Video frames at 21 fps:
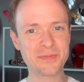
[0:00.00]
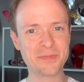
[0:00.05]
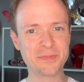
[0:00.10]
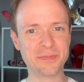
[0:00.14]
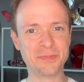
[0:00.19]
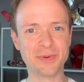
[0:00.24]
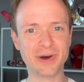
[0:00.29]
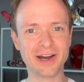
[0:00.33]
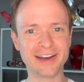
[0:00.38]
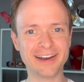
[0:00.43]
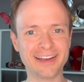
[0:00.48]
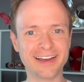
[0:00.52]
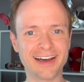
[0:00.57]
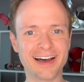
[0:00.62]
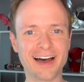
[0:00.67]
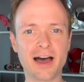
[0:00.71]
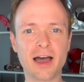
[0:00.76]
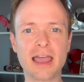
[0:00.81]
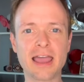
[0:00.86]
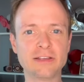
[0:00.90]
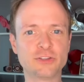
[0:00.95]
But
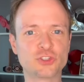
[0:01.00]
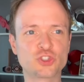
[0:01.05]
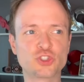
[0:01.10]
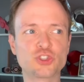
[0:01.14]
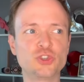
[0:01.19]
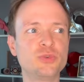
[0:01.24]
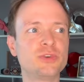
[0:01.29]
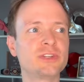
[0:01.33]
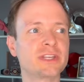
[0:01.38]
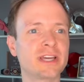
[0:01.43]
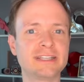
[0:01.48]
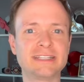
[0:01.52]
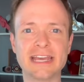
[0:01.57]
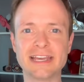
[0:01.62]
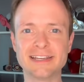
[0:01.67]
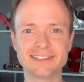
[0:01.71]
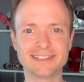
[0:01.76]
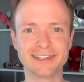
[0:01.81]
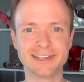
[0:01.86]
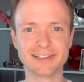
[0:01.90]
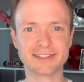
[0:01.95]
as soon as I tasted
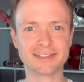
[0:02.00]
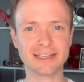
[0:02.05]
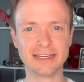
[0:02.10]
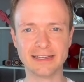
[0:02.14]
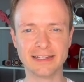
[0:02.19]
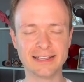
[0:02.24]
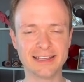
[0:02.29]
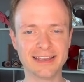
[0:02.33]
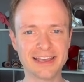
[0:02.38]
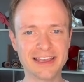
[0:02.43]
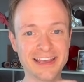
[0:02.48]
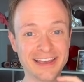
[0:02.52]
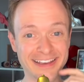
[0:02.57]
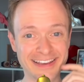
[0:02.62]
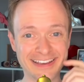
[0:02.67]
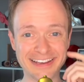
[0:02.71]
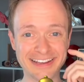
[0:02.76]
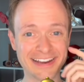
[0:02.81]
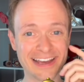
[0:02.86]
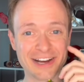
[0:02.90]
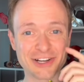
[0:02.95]
this, it
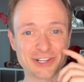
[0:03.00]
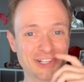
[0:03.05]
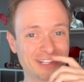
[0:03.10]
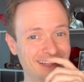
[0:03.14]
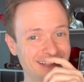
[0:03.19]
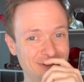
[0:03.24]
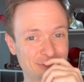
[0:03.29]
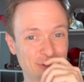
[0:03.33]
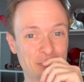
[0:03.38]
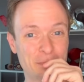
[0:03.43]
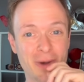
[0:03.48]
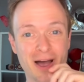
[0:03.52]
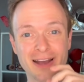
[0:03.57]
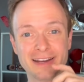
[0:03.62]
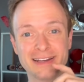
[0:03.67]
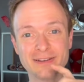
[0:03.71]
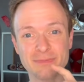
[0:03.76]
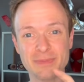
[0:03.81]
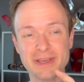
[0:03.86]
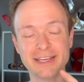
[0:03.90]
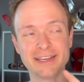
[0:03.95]
it actually reminded
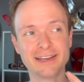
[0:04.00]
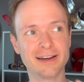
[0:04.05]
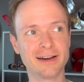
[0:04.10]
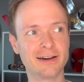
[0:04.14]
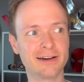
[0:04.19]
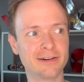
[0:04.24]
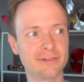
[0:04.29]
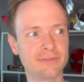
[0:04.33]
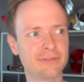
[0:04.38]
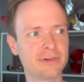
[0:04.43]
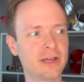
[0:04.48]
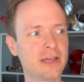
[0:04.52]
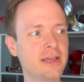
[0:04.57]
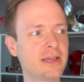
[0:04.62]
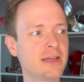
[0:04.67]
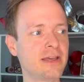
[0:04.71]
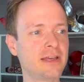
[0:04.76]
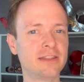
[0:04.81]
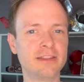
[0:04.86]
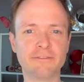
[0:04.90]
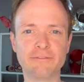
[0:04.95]
me of
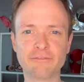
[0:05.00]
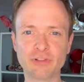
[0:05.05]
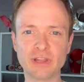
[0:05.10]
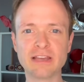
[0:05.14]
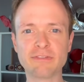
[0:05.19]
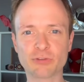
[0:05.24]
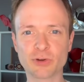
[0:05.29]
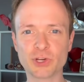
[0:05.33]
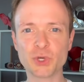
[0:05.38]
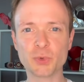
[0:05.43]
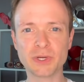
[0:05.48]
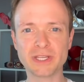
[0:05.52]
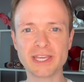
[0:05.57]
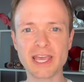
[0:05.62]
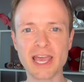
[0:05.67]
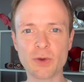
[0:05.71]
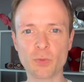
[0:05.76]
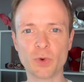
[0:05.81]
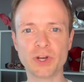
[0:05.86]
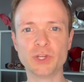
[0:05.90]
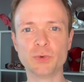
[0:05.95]
the flavor you would get
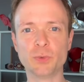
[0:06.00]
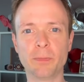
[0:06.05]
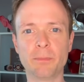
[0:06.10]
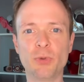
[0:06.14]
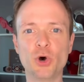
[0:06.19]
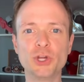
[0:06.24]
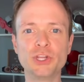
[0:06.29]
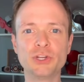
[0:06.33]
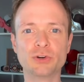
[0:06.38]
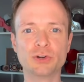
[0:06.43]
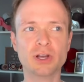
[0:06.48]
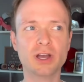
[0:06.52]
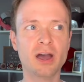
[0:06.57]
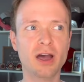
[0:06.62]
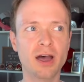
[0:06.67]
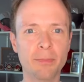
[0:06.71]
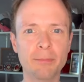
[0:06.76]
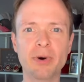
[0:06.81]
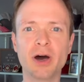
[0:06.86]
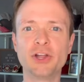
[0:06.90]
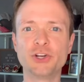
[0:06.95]
when you would put your
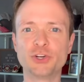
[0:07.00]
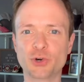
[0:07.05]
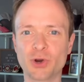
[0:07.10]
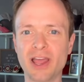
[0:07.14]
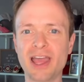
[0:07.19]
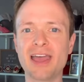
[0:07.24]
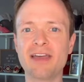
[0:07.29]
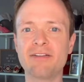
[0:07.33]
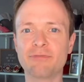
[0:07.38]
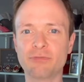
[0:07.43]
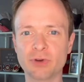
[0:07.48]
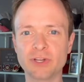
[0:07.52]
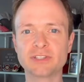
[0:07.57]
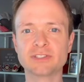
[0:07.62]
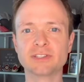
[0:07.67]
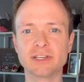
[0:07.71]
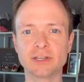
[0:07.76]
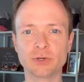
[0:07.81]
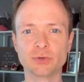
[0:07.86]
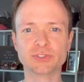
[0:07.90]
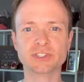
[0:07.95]
cup under every
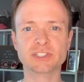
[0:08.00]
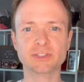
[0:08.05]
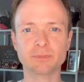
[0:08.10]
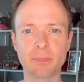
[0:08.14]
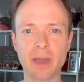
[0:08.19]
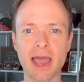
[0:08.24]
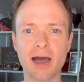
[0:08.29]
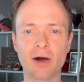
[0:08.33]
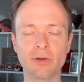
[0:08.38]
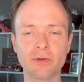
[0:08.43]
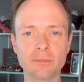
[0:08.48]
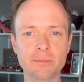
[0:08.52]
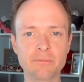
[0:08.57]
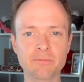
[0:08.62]
single spout